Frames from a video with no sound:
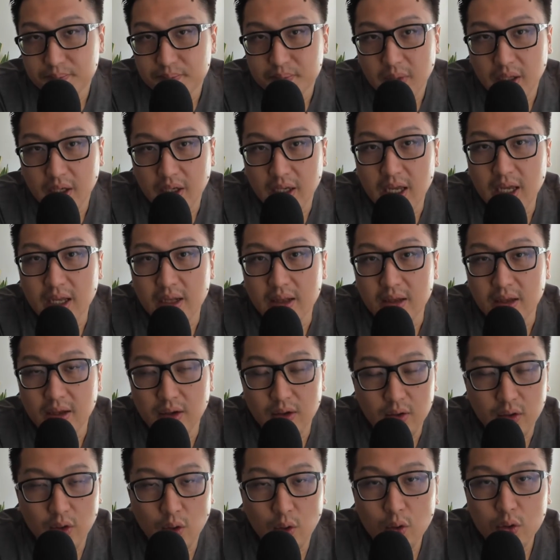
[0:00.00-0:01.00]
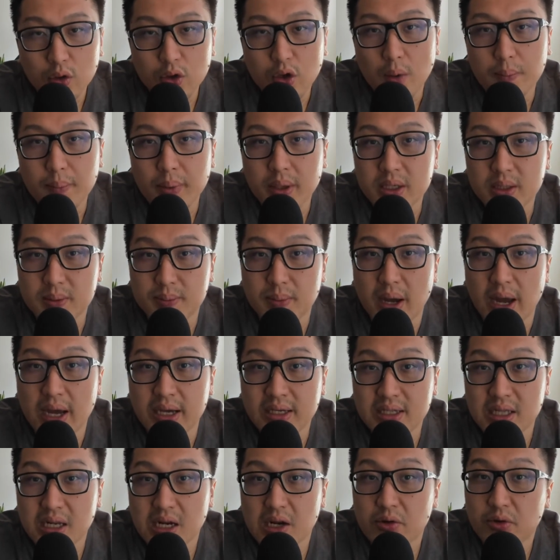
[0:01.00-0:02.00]
Again, the whole topic is about
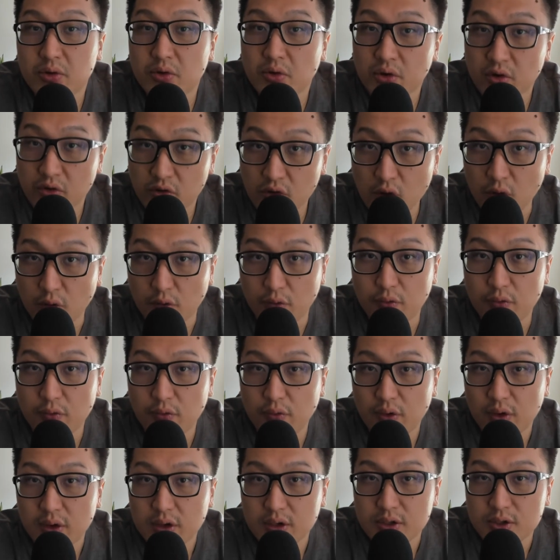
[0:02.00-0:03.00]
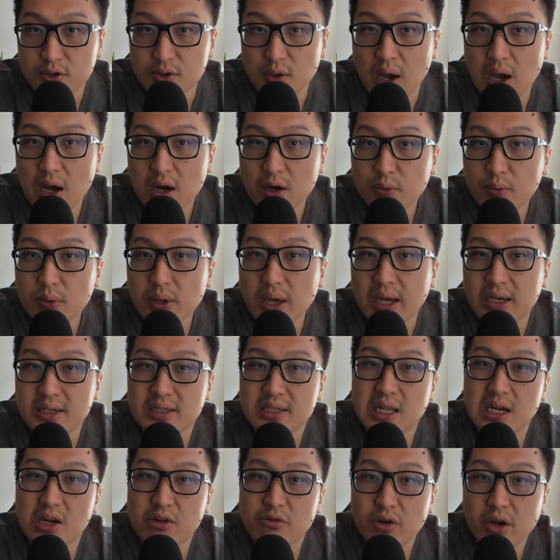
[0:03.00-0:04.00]
accelerating growth. So how do we
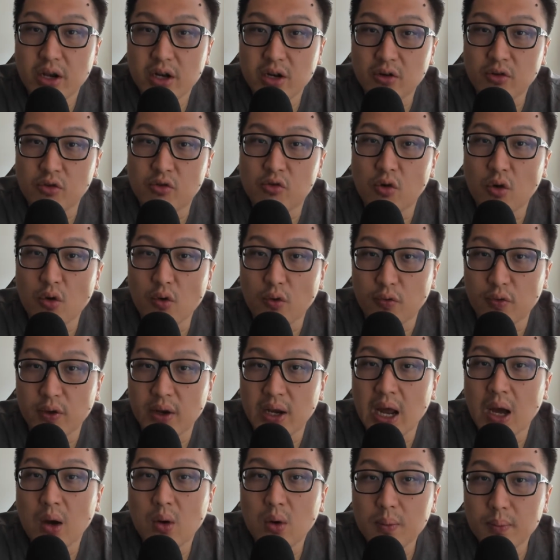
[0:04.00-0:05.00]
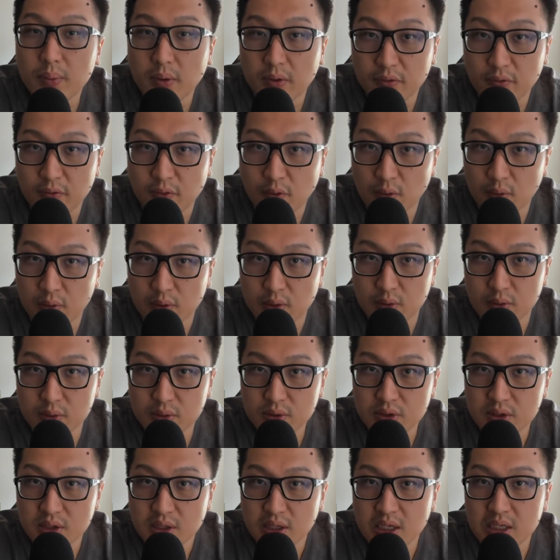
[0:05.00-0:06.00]
accelerate growth in our
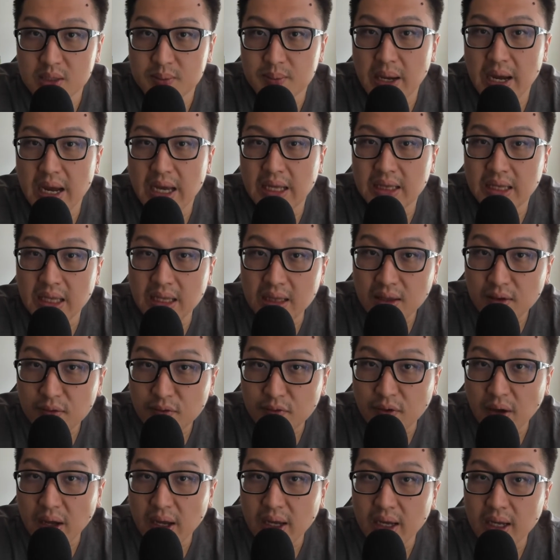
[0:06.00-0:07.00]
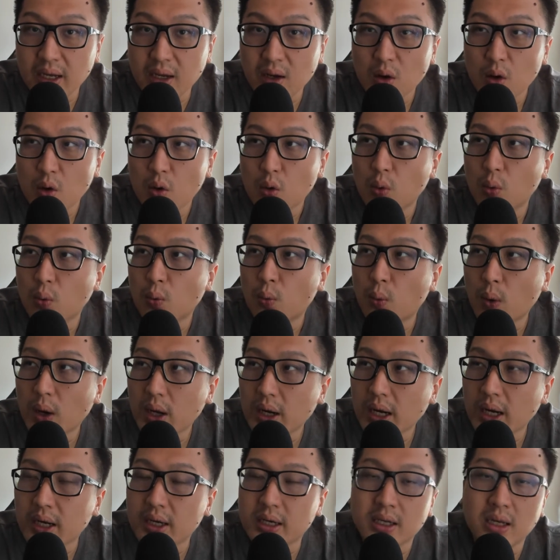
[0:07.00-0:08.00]
portfolios? Is by identifying
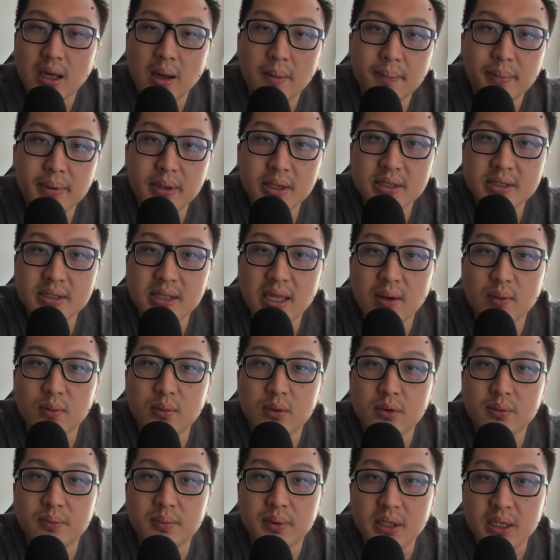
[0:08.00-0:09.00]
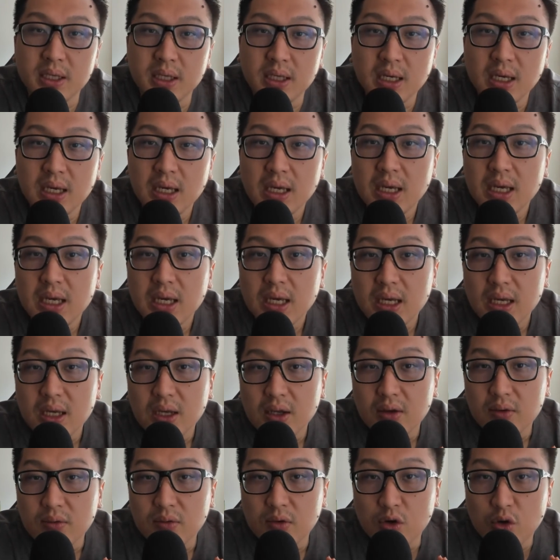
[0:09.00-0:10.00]
what are the companies that will be
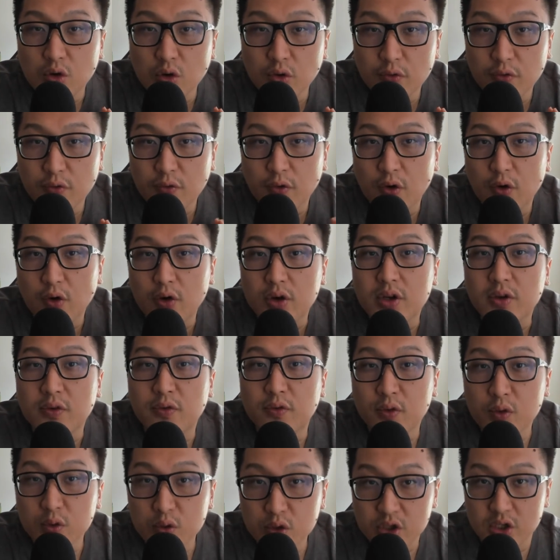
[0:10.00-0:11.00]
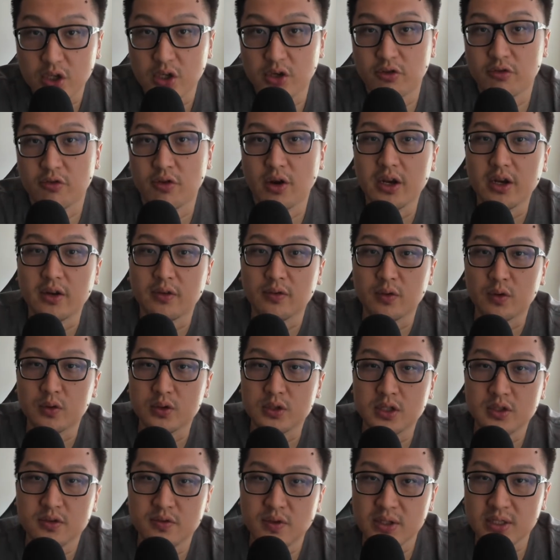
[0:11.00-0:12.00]
good for the future, right? The
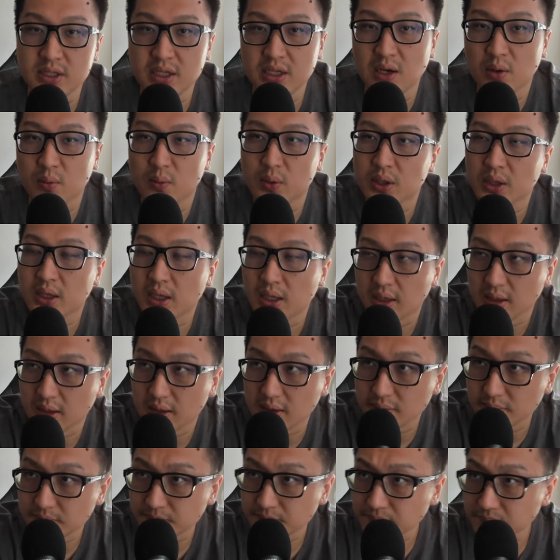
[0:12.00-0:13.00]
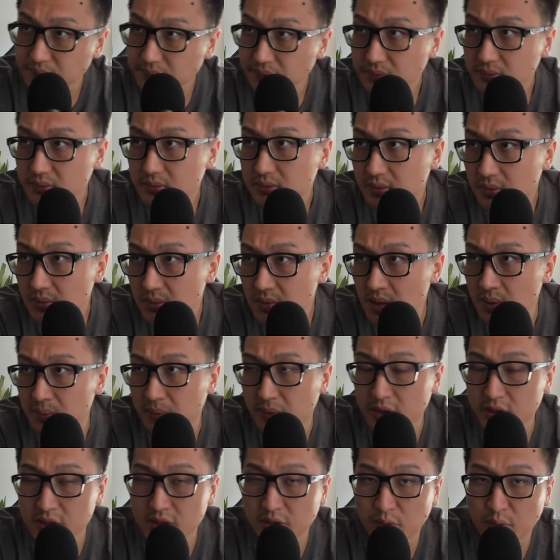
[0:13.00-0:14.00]
future is faster than we think.
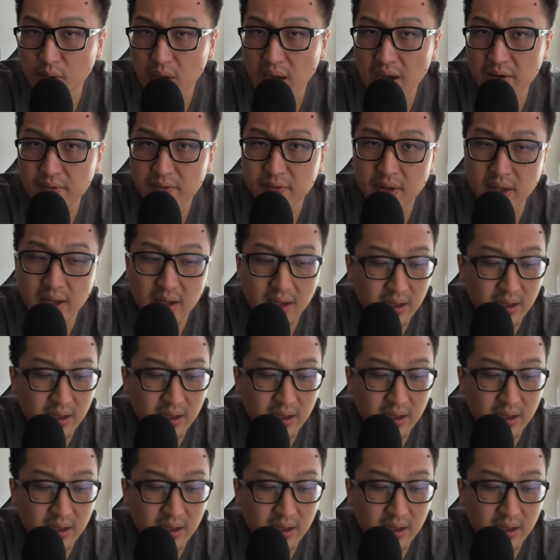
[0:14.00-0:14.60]
Because if we have